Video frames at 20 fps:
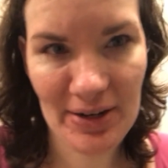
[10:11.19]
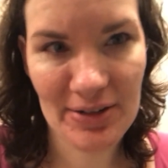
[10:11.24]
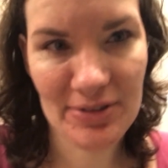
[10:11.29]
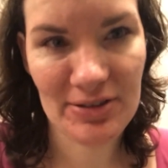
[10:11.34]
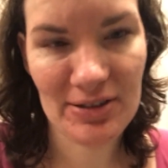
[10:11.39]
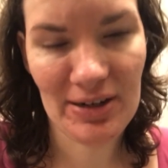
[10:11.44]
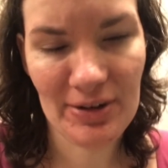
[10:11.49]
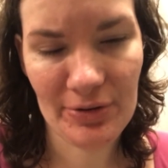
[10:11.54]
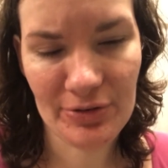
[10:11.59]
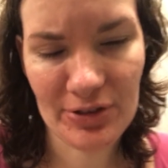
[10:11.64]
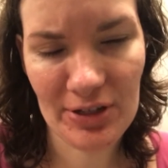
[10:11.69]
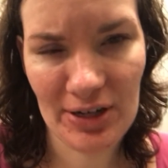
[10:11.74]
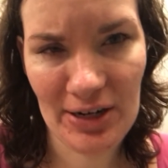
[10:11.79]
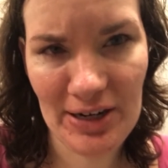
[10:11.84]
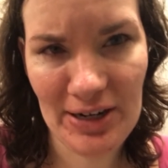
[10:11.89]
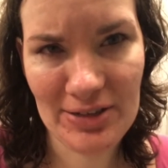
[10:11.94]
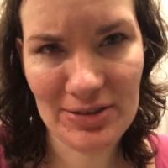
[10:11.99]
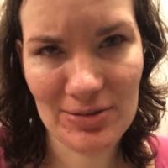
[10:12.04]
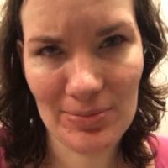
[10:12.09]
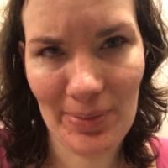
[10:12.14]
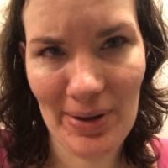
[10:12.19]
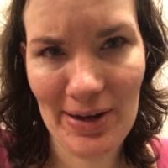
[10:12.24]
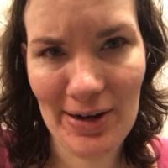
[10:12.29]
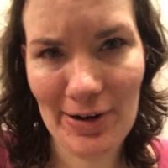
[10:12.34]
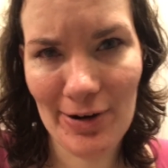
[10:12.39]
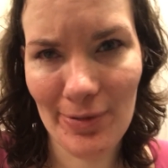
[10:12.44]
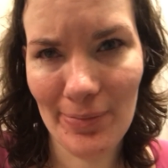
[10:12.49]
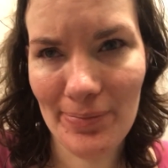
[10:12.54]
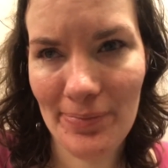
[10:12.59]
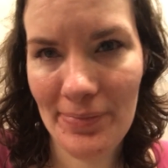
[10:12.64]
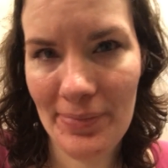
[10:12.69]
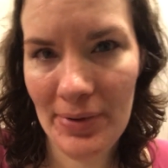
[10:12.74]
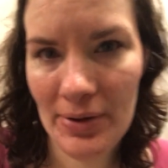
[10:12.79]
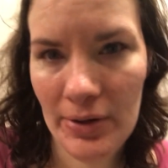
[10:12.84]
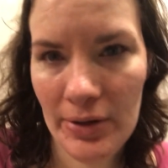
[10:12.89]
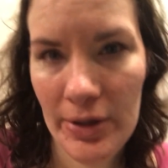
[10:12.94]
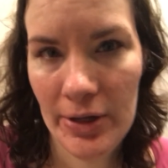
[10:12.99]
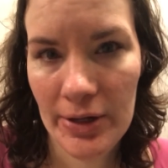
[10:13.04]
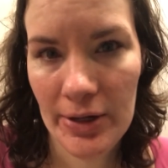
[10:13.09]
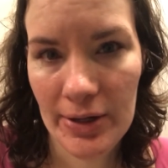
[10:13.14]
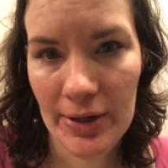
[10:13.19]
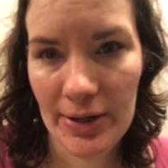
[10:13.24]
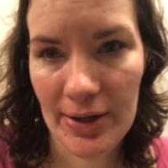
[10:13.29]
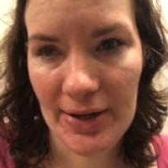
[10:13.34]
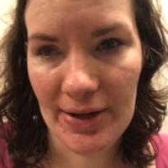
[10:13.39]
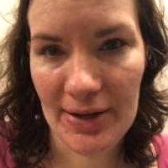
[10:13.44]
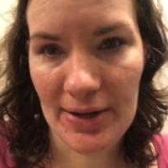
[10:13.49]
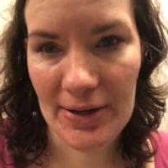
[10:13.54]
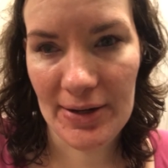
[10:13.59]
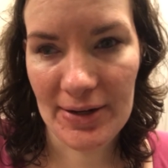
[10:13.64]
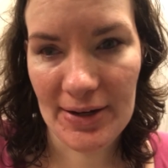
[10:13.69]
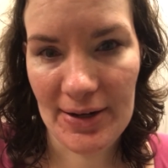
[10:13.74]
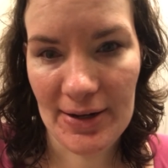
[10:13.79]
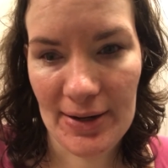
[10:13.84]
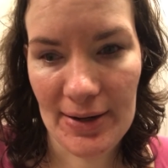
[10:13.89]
I said I was going to need some help. And